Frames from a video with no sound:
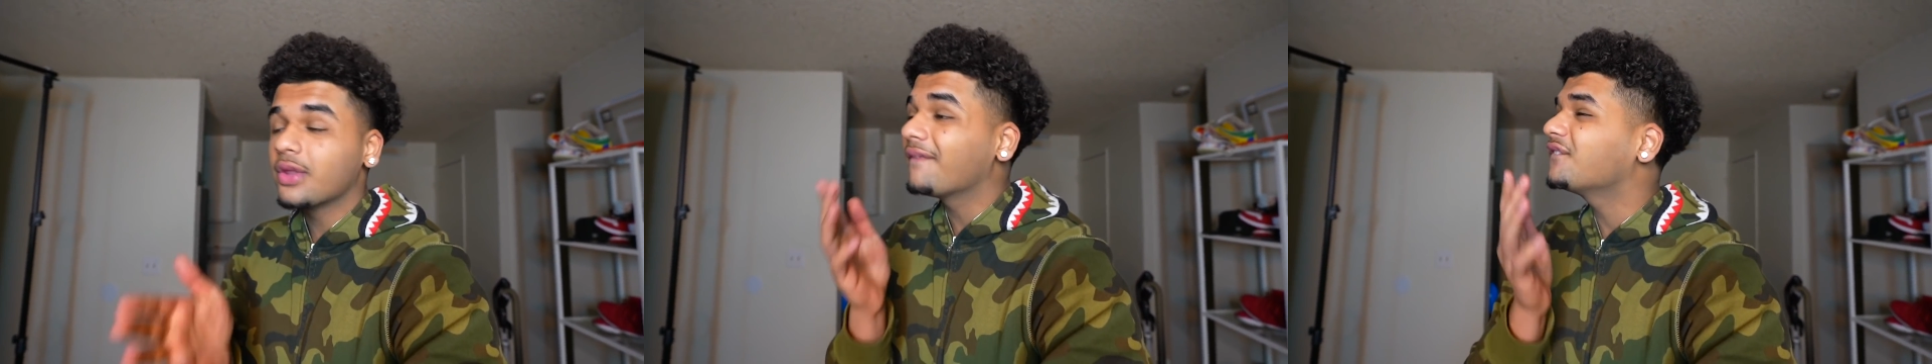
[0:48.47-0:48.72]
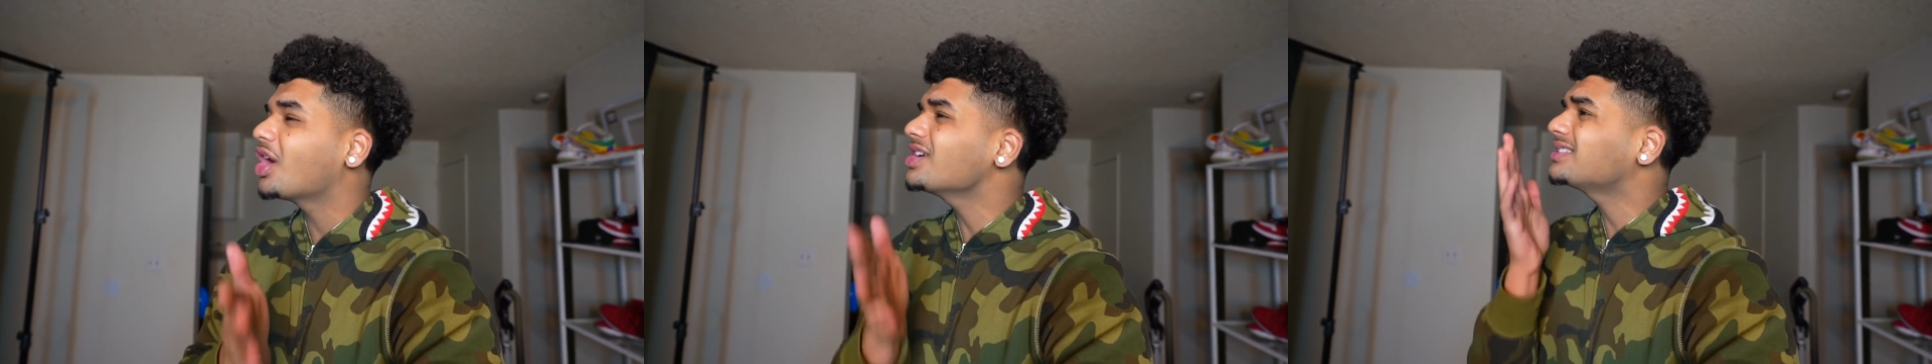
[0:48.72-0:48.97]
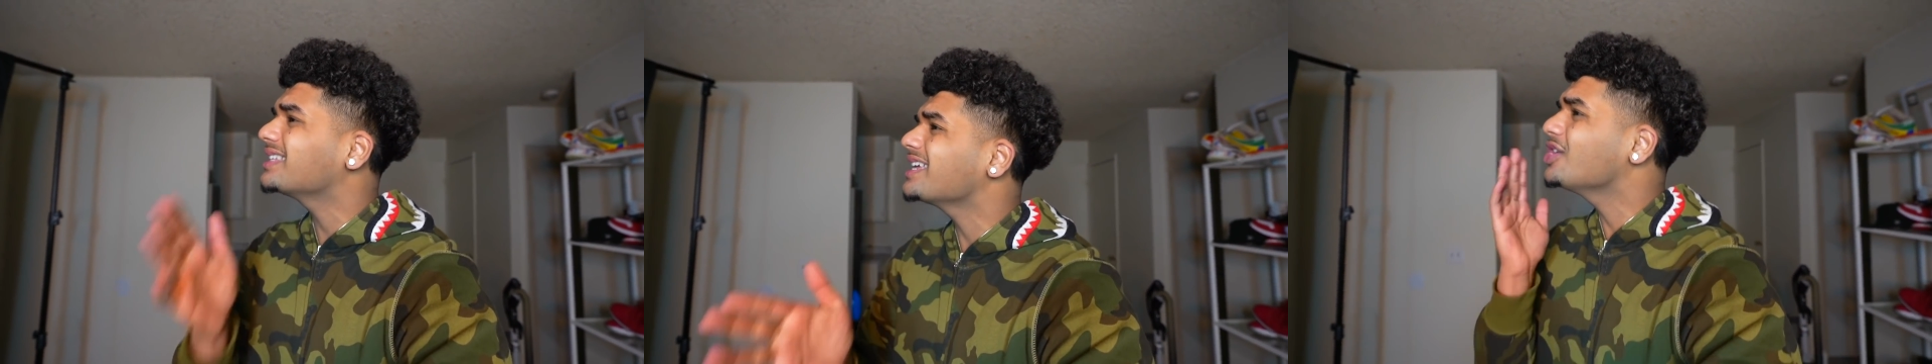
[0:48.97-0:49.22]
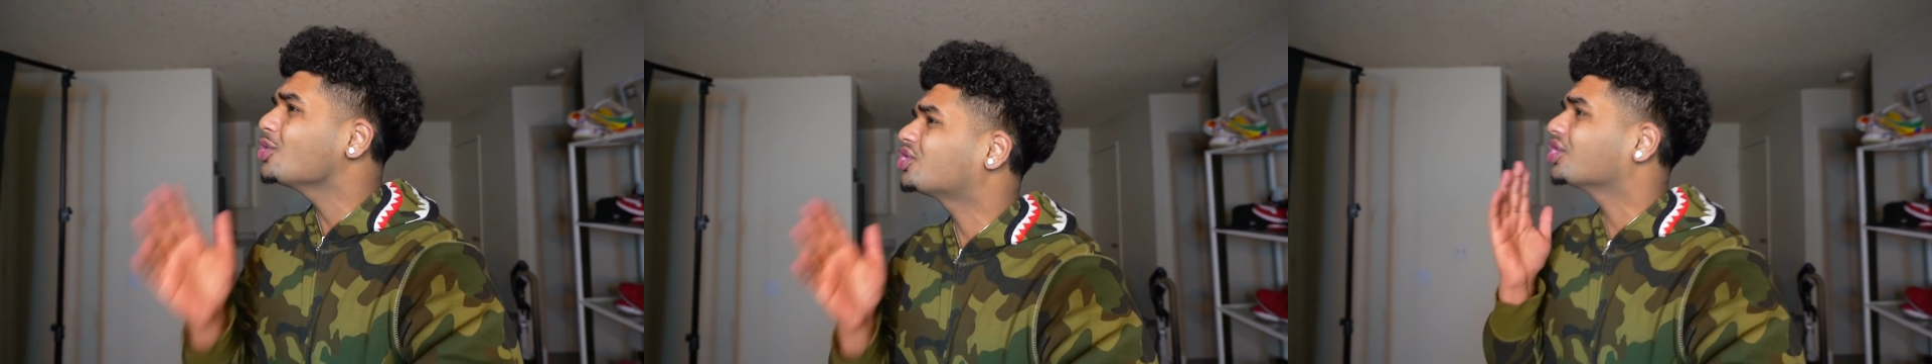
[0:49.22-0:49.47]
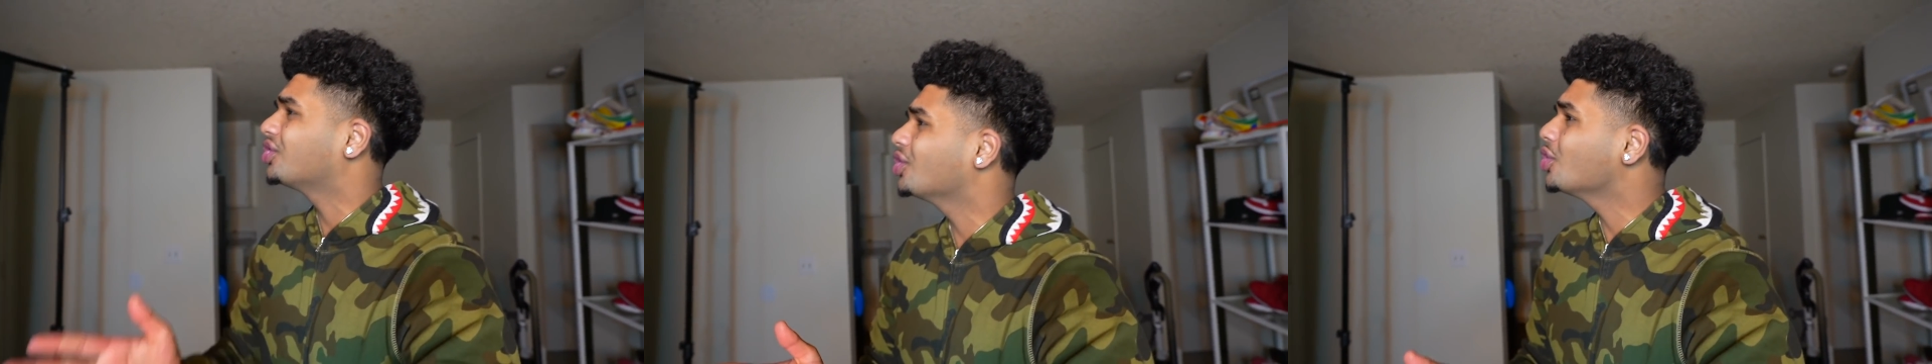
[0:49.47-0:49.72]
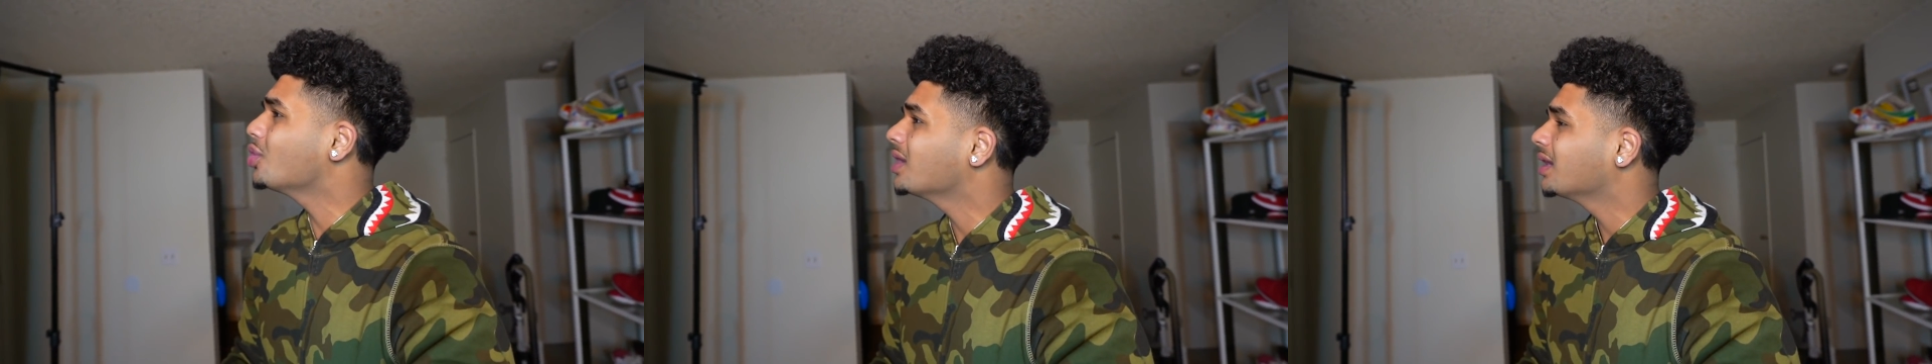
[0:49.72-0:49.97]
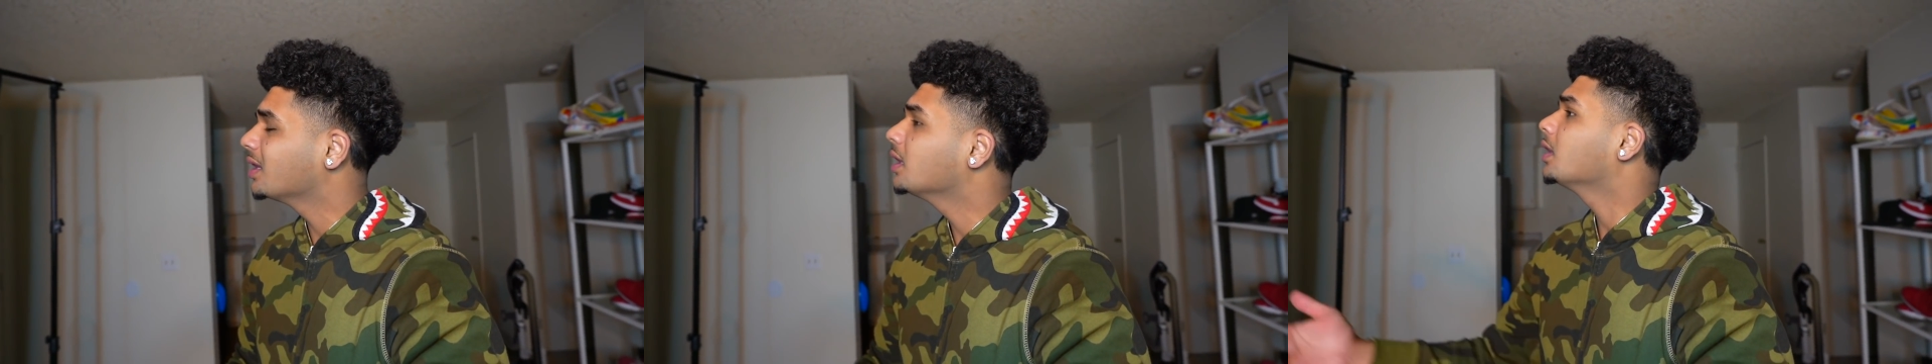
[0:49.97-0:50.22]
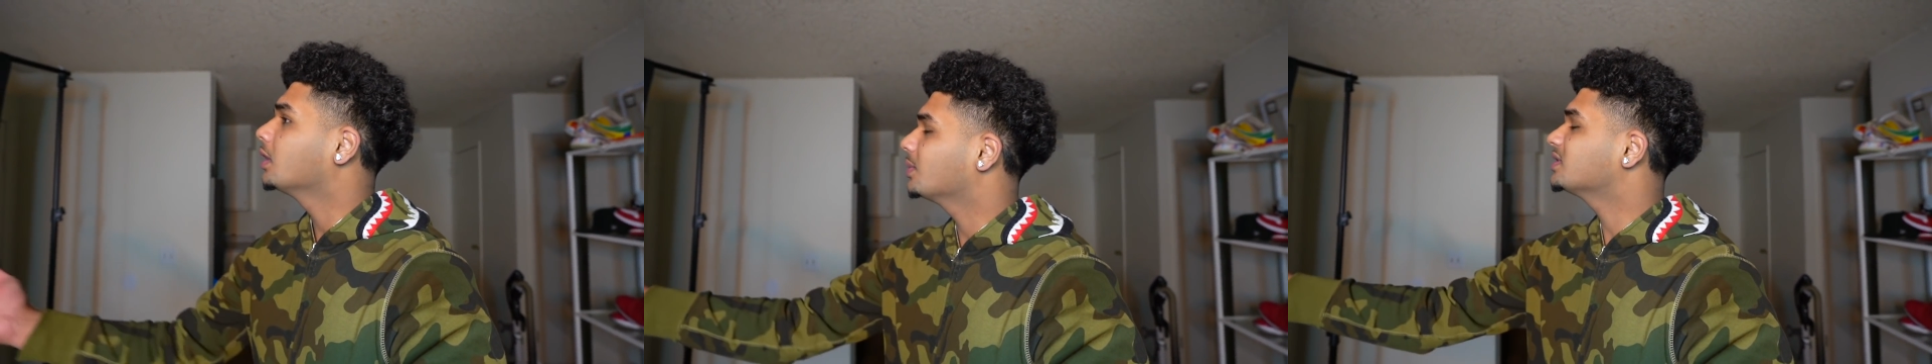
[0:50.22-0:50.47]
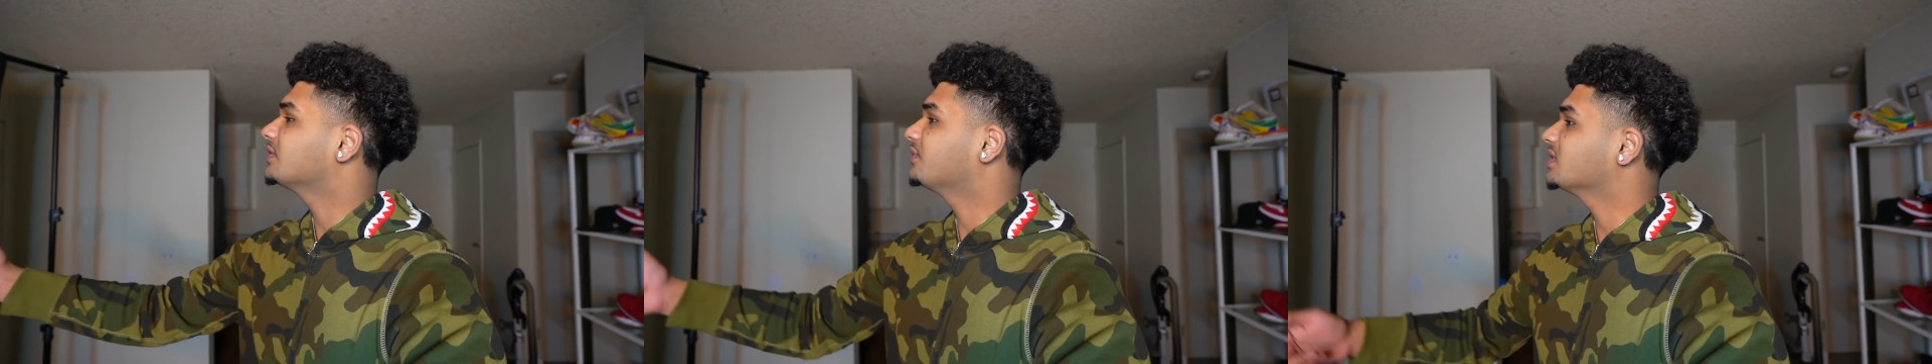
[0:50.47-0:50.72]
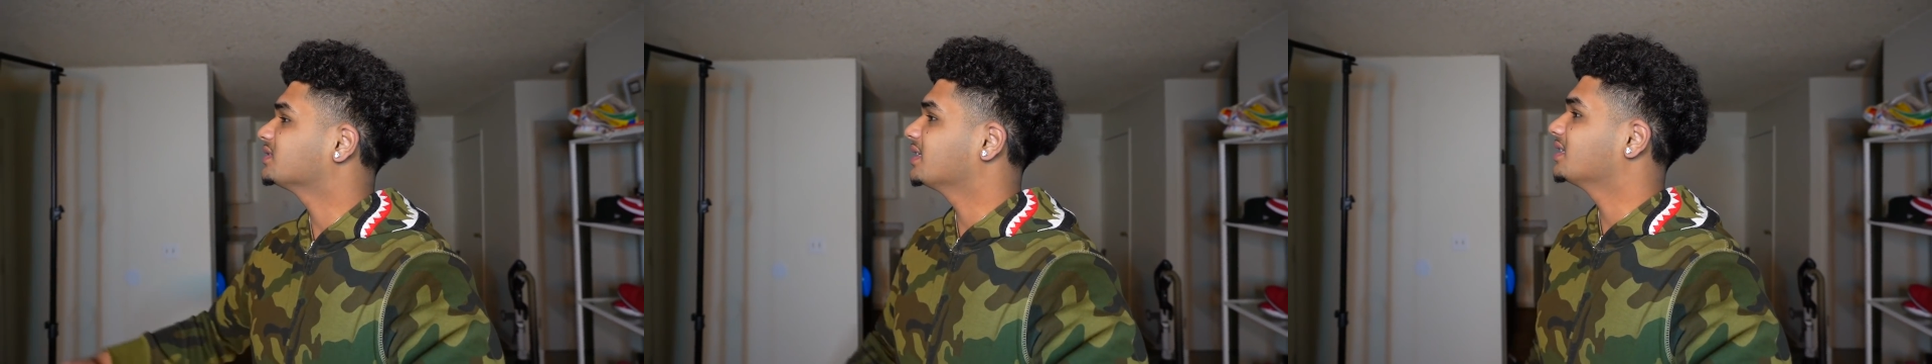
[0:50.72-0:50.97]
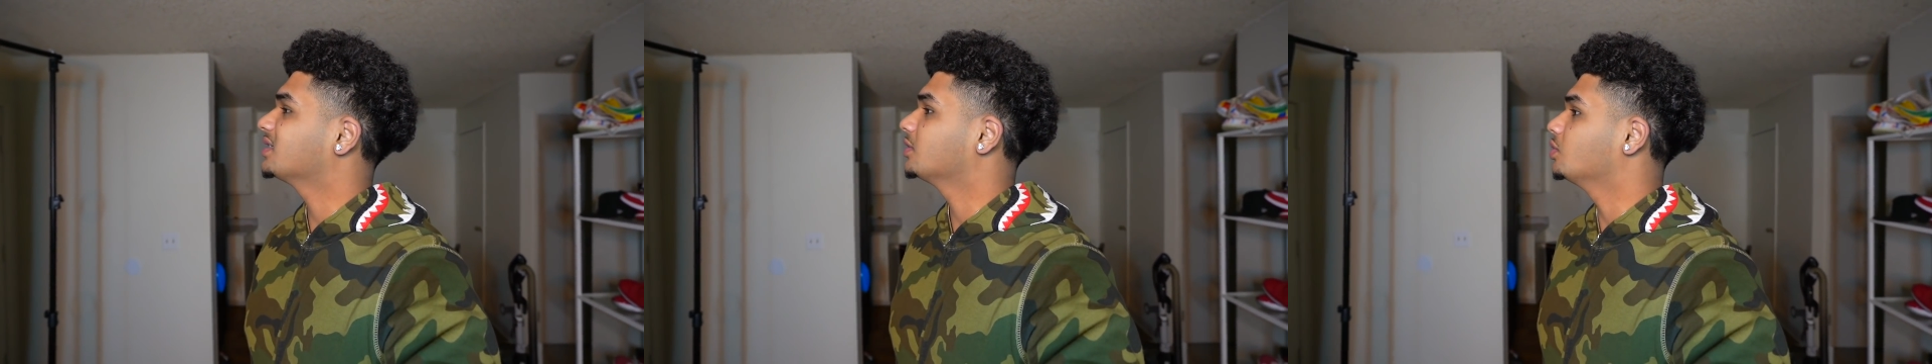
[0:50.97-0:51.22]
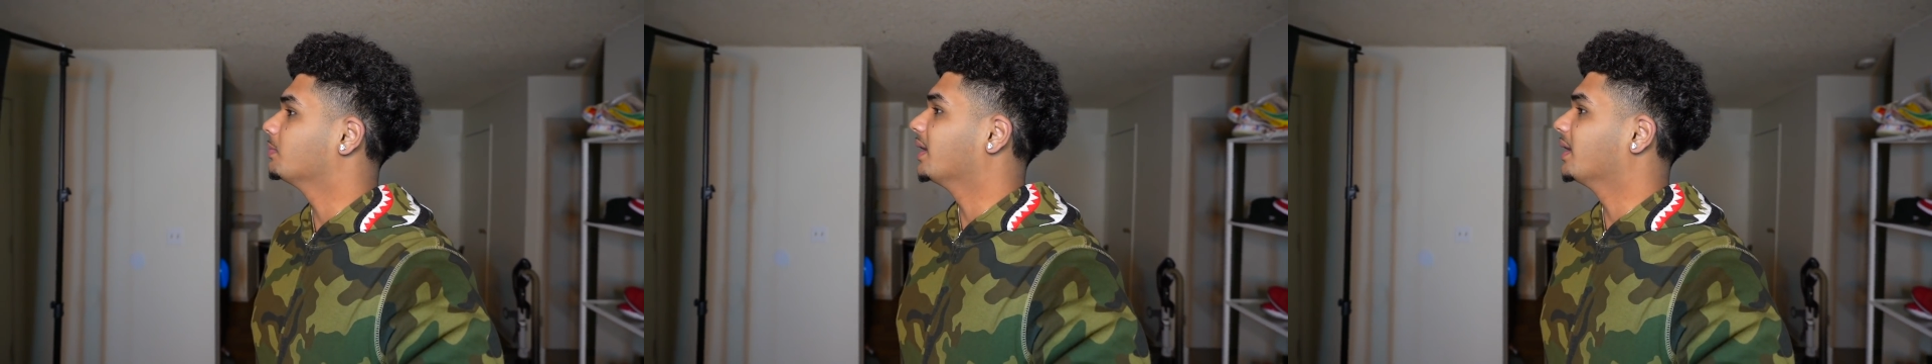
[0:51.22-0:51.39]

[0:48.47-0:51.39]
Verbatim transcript: The first thing you should do What's the first thing they should do,